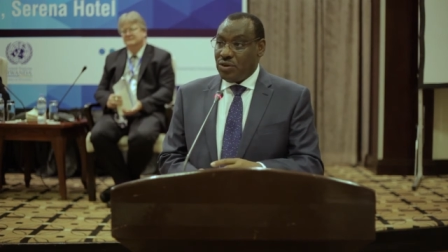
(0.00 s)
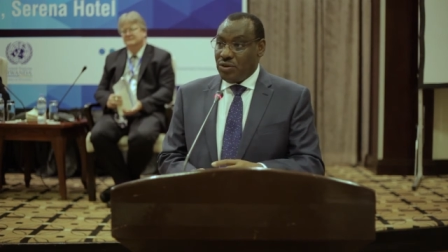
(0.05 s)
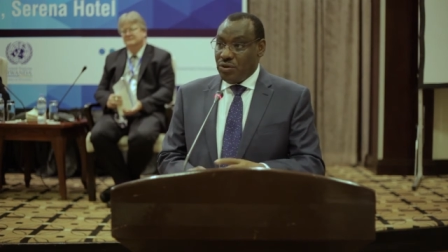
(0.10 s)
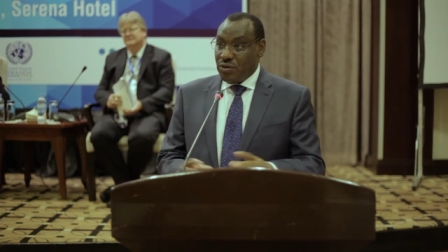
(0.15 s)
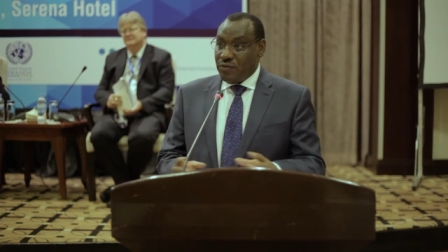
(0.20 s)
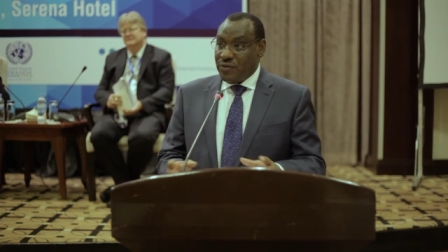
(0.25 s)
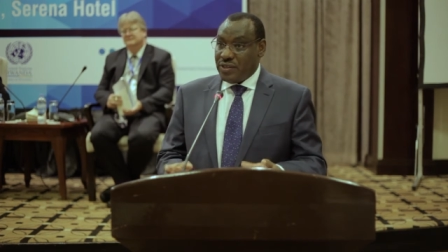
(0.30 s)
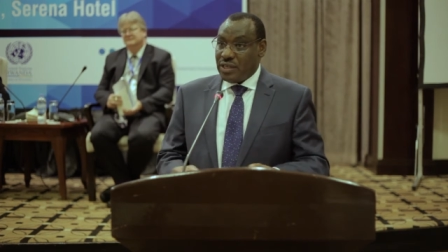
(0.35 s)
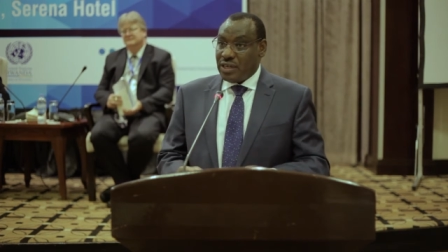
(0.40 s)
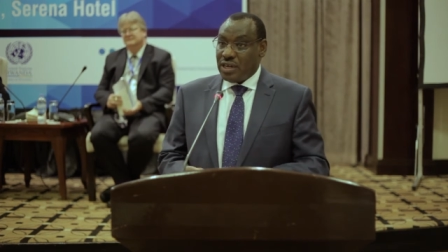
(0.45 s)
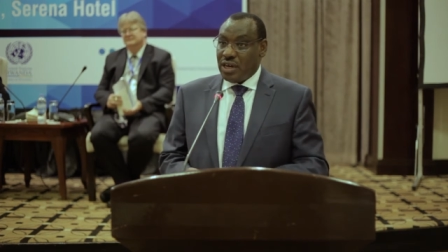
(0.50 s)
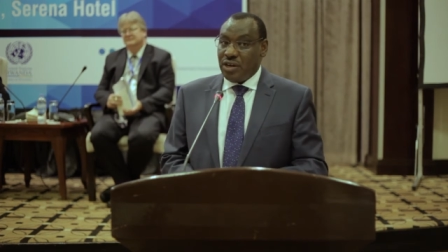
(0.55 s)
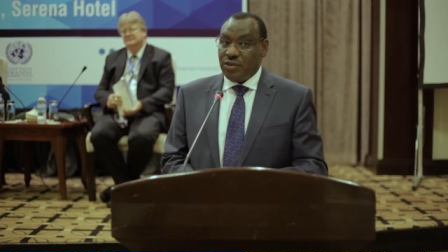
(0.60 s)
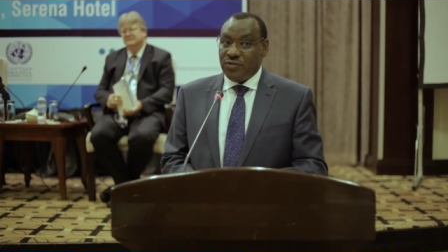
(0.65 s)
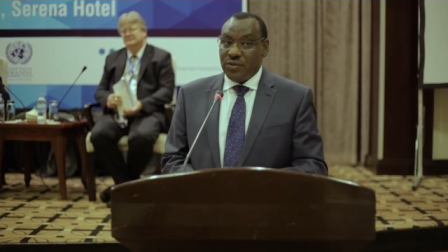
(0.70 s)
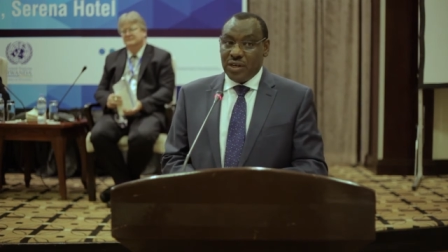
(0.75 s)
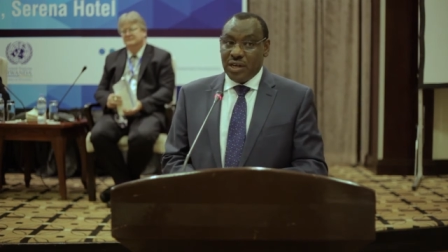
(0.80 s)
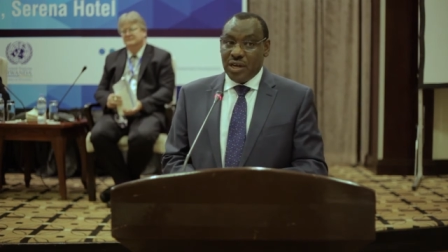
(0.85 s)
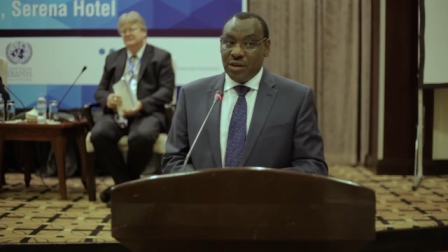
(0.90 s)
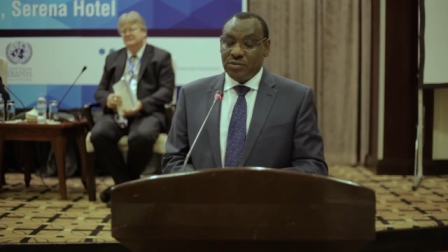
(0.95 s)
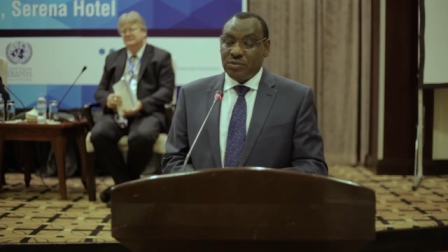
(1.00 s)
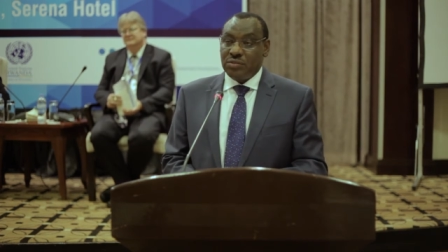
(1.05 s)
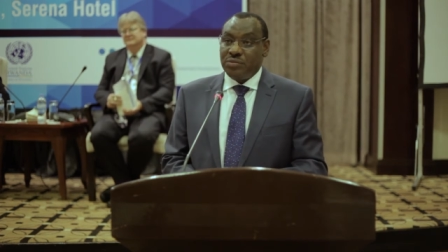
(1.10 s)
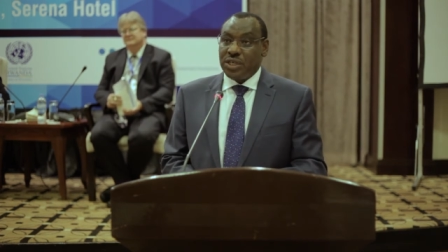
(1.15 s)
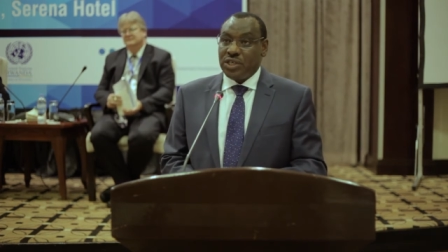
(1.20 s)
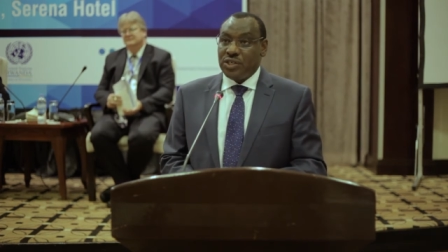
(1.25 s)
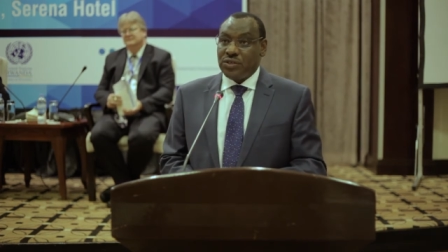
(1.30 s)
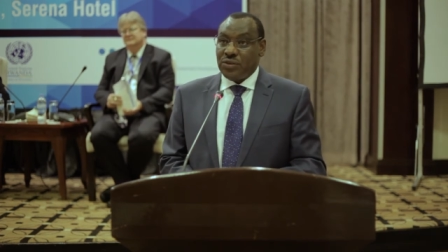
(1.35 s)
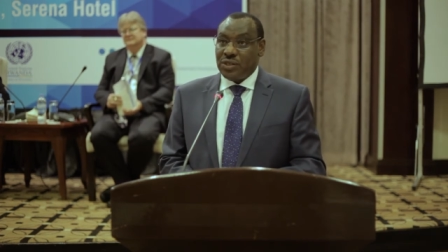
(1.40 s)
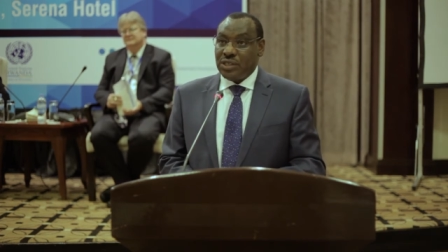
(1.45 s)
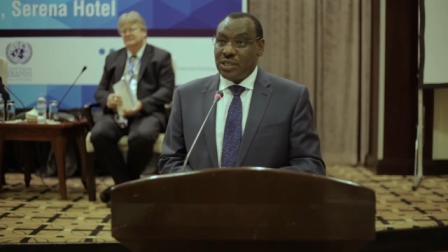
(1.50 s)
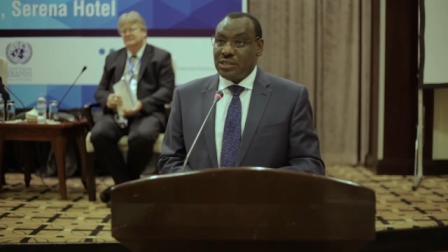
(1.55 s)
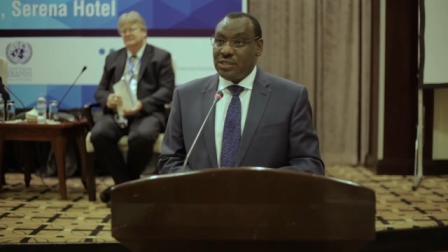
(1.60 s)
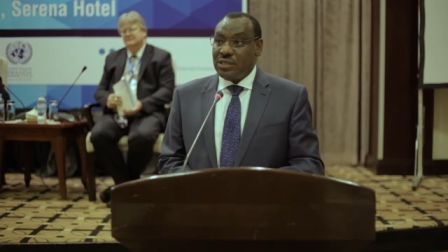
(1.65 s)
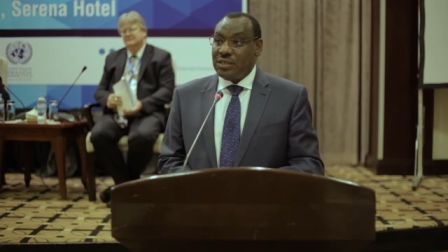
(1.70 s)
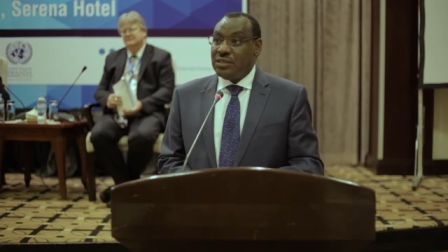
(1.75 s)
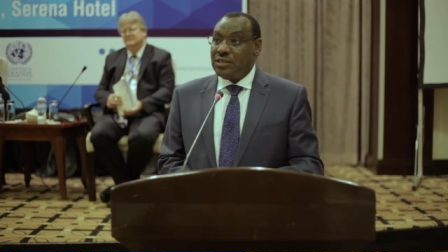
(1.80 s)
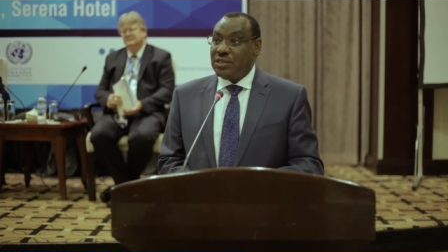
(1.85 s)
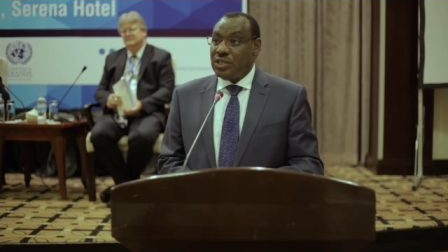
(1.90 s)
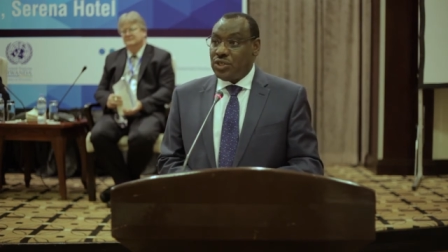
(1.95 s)
all over the country now to make sure
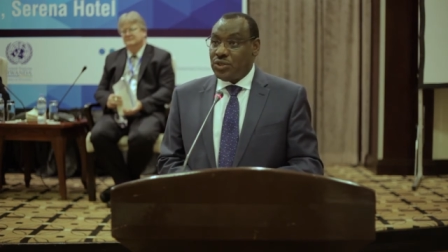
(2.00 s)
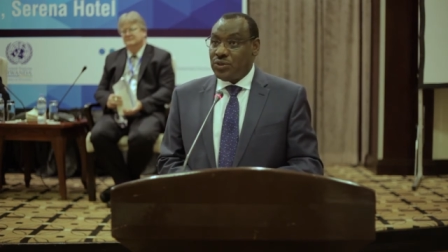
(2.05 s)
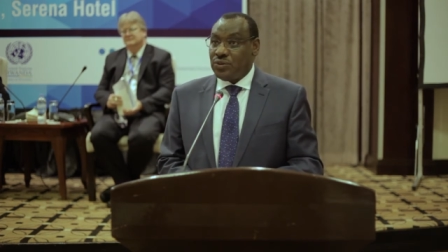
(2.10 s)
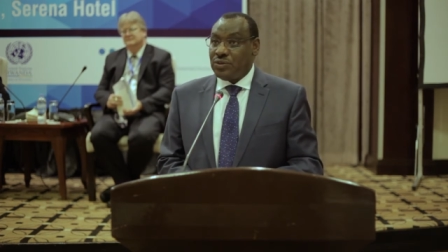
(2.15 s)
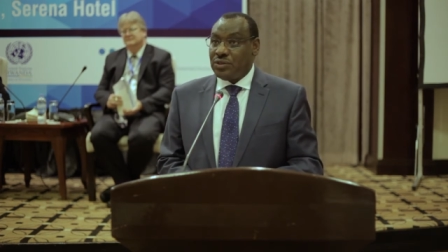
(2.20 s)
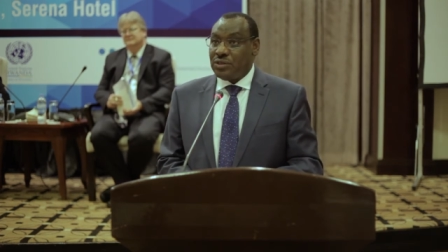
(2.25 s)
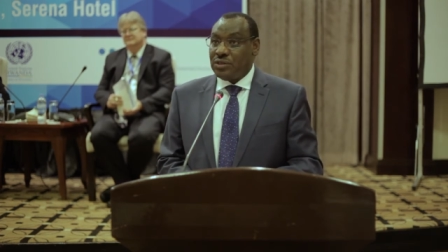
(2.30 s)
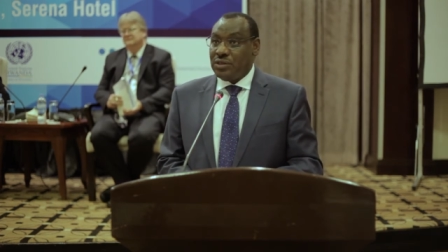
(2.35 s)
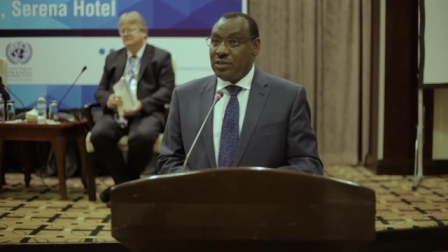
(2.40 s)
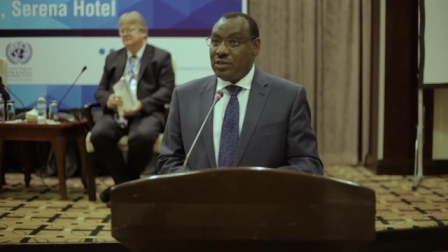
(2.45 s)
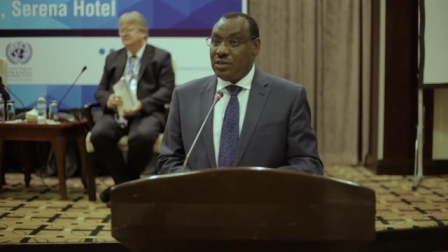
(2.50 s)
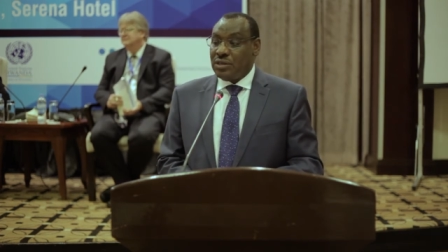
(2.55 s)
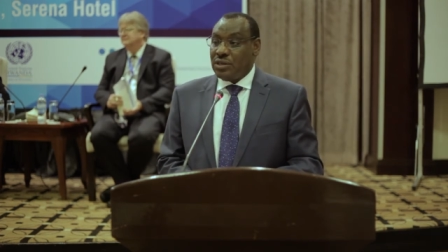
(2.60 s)
that these issues